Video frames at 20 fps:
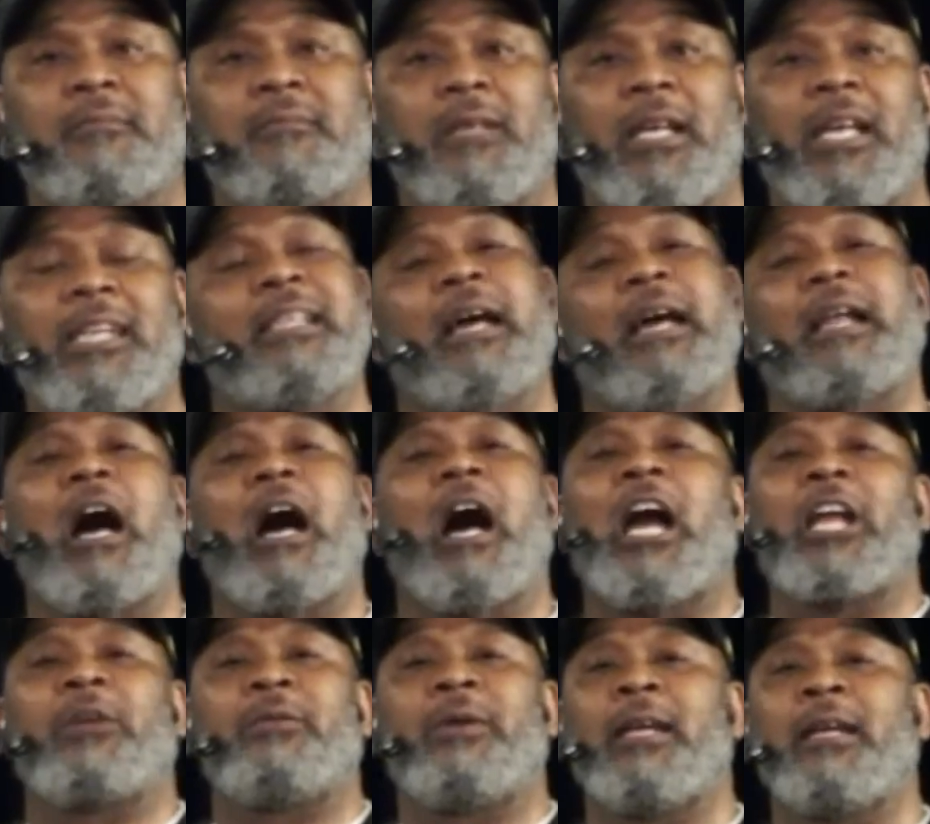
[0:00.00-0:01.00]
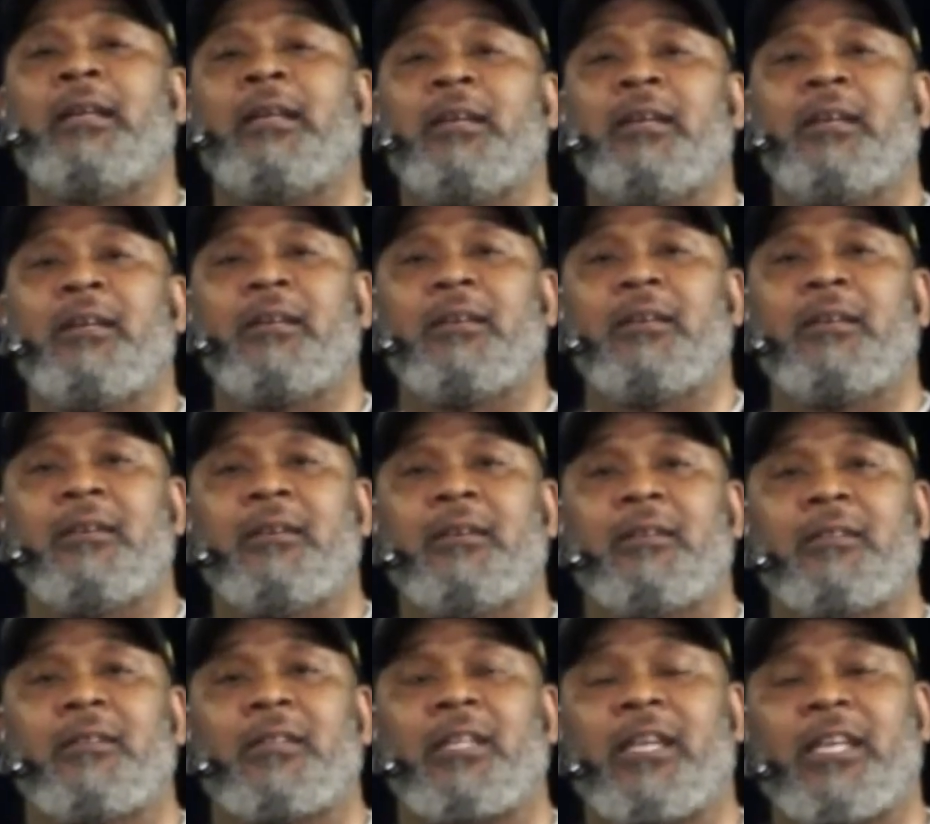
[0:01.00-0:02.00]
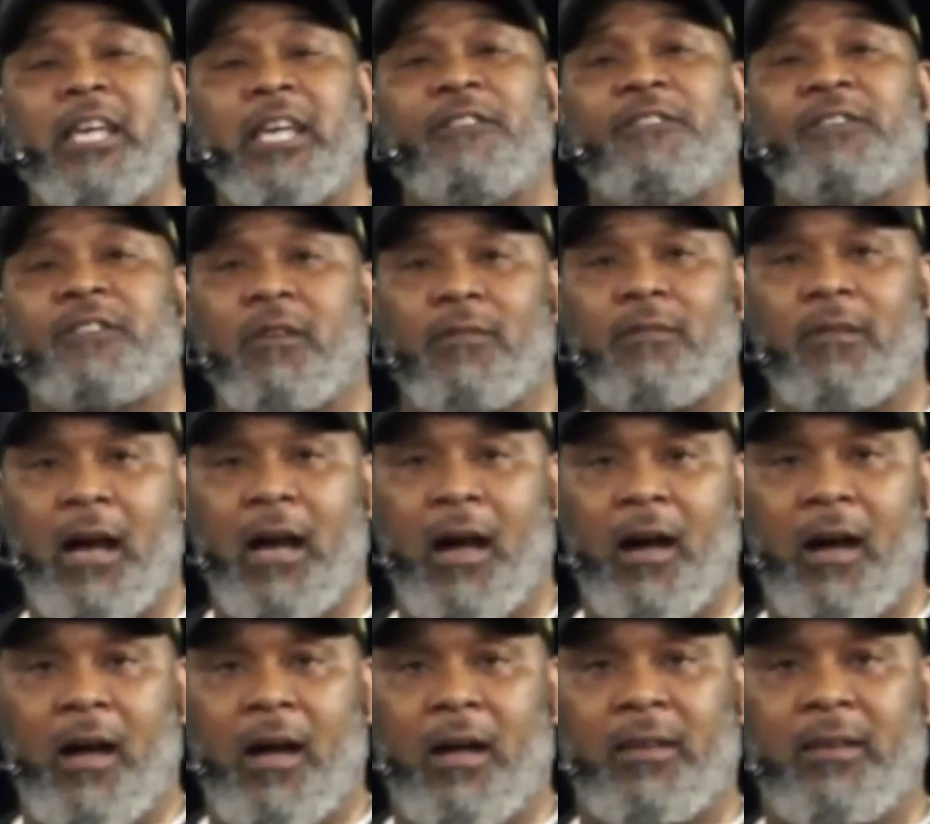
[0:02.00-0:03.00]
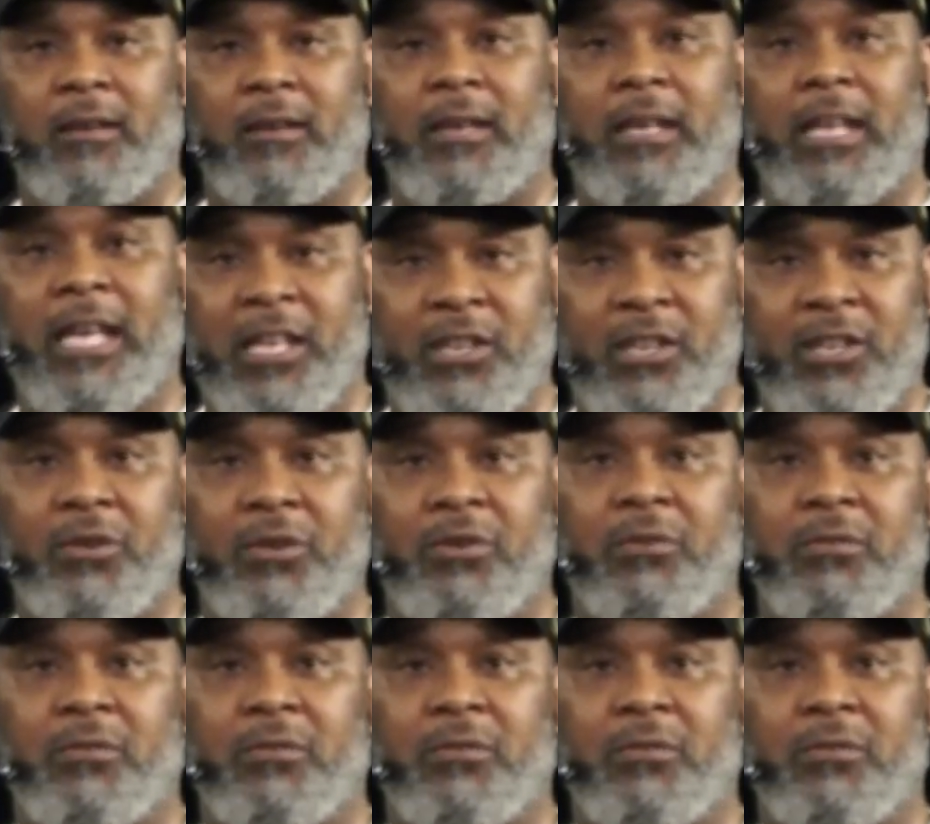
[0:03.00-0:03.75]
is not honoring the gift of God in you,